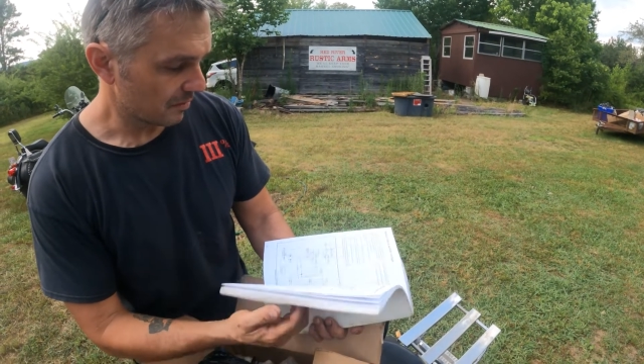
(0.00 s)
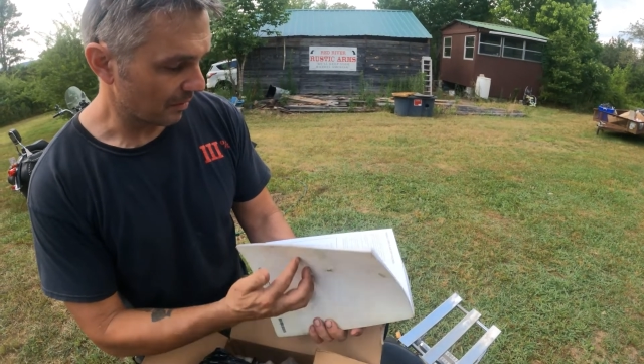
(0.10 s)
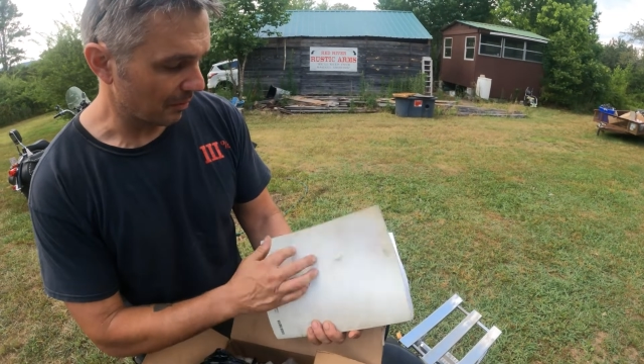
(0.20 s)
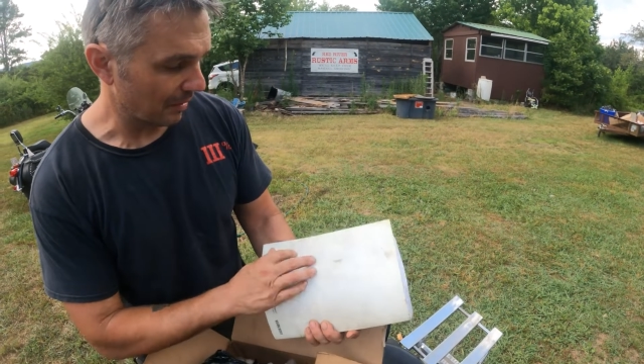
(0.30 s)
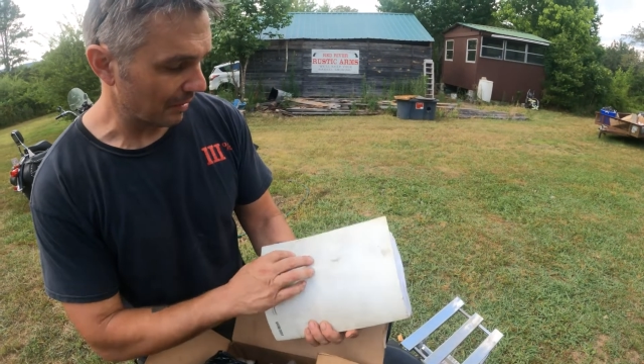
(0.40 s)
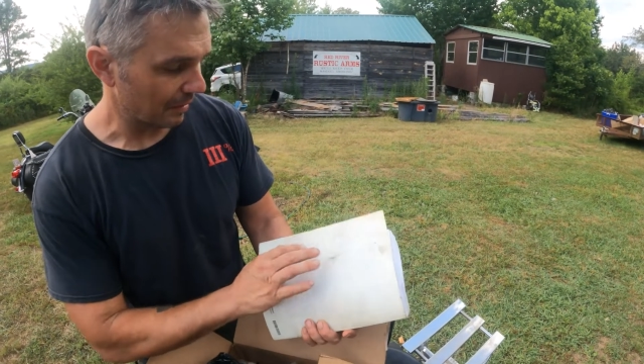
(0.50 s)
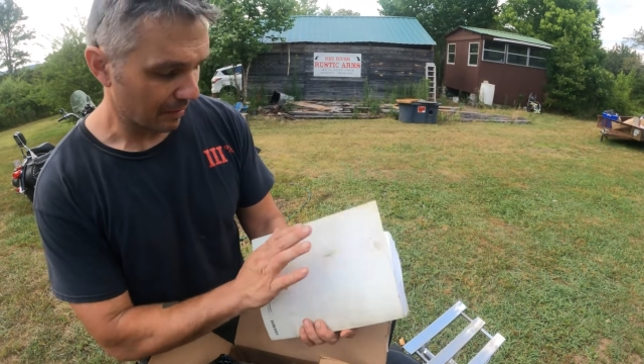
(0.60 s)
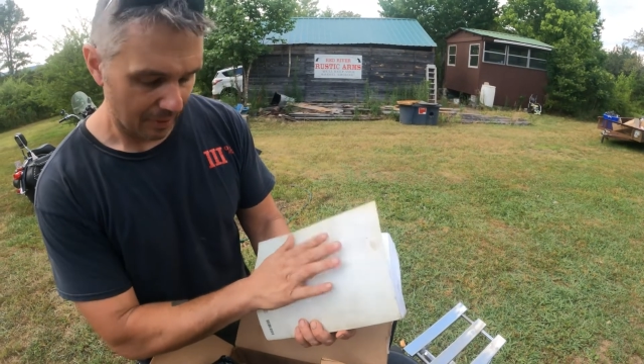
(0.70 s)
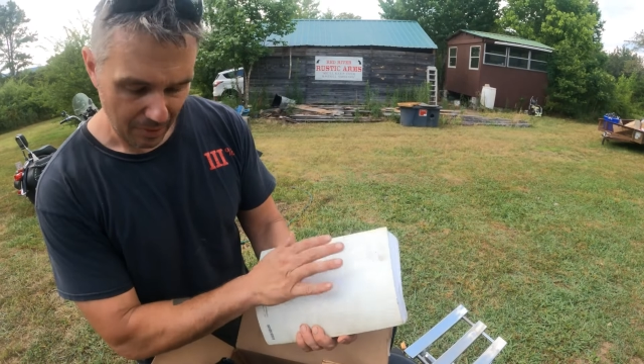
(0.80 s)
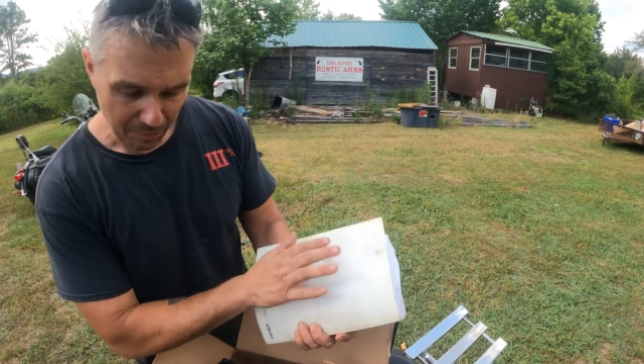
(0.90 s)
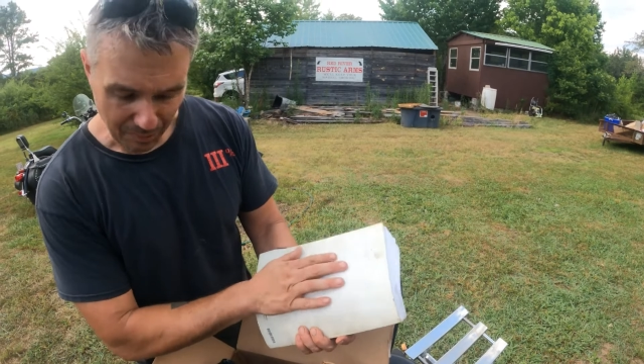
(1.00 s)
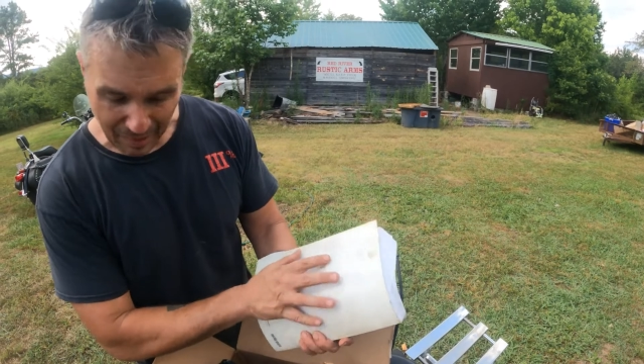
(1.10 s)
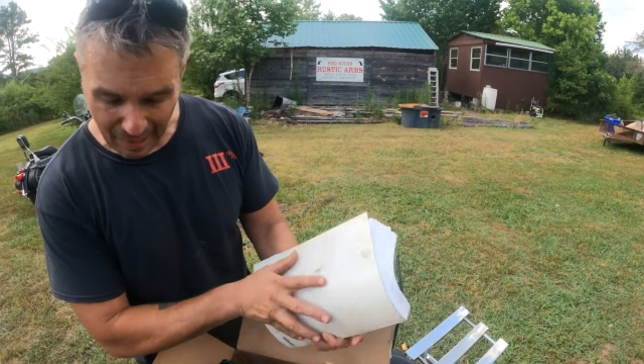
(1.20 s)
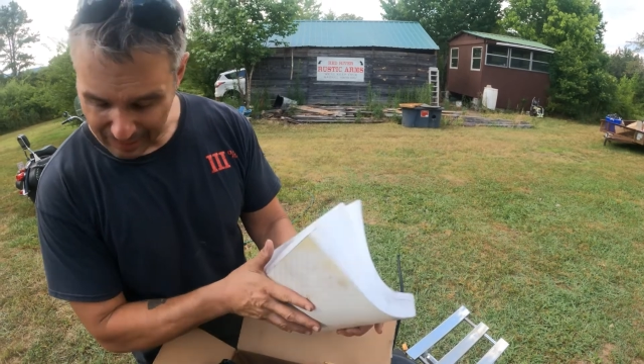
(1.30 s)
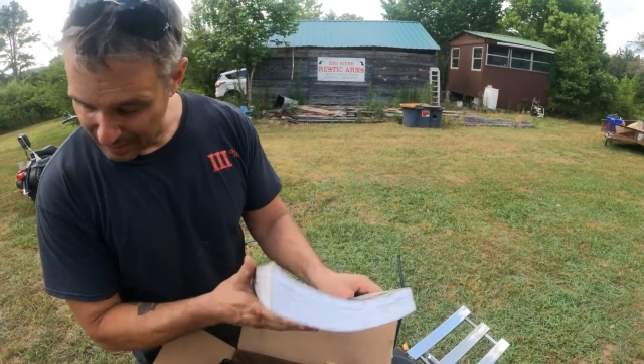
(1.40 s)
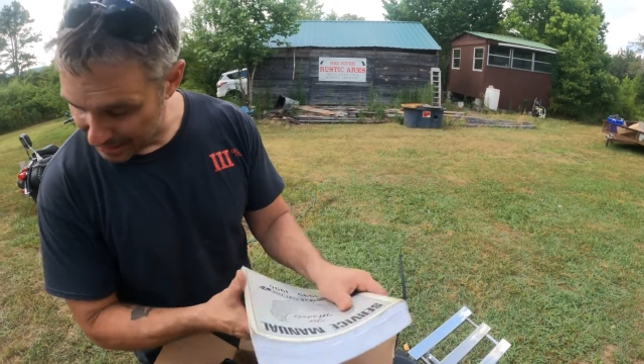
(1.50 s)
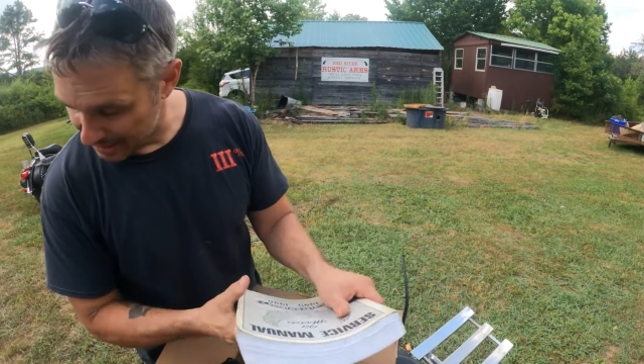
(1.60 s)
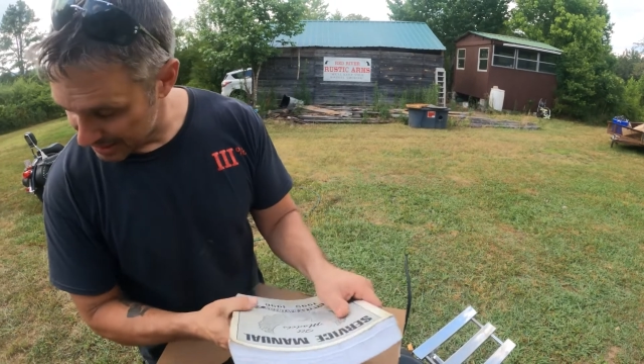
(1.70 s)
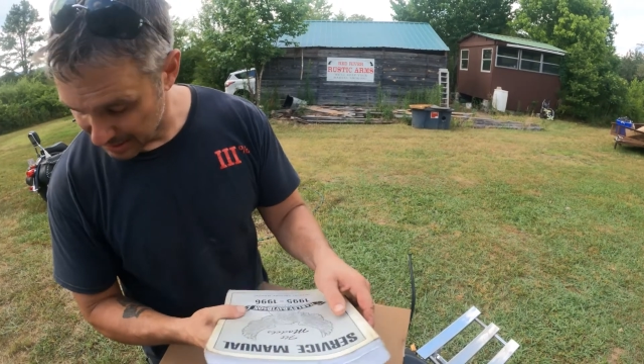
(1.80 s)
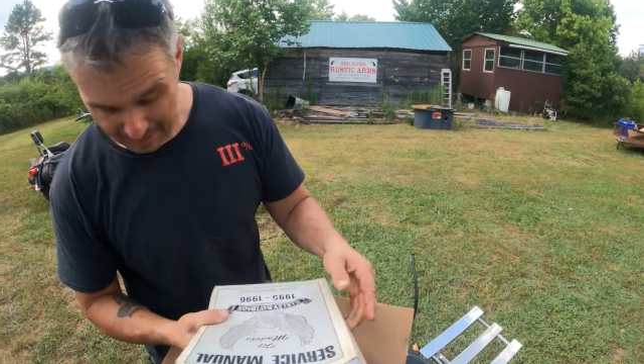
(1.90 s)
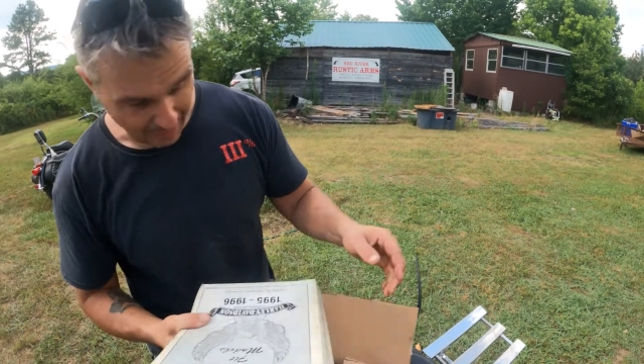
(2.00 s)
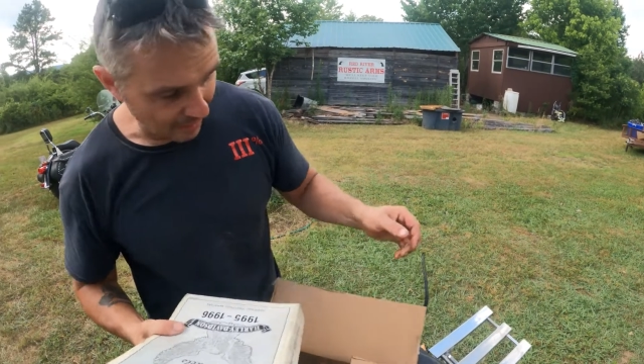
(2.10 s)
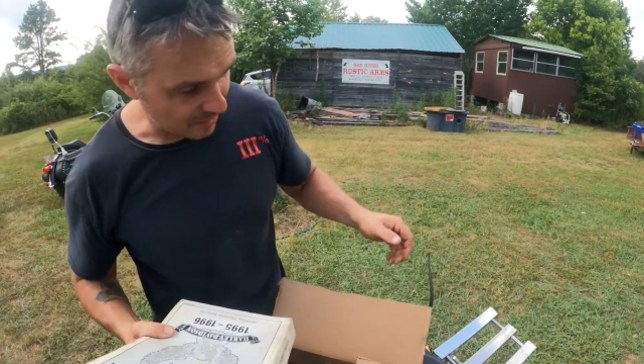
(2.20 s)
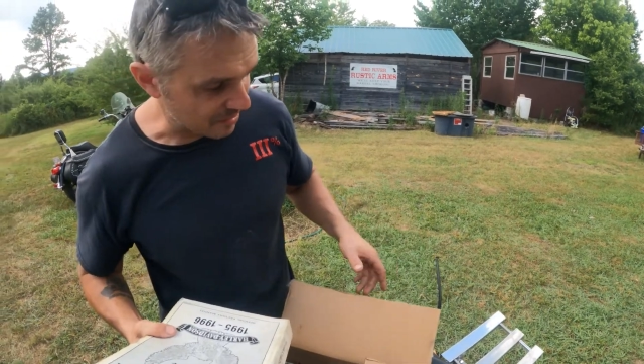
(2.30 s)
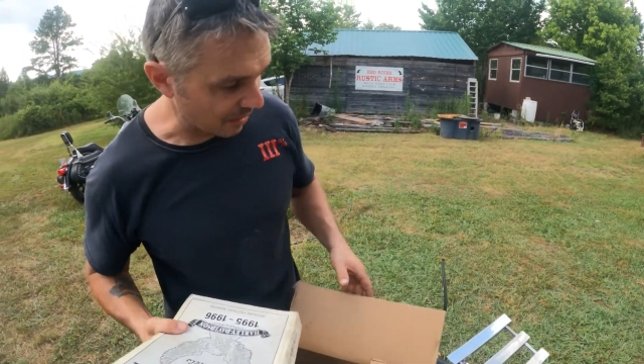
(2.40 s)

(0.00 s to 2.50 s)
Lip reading: Anyway, we've got this, and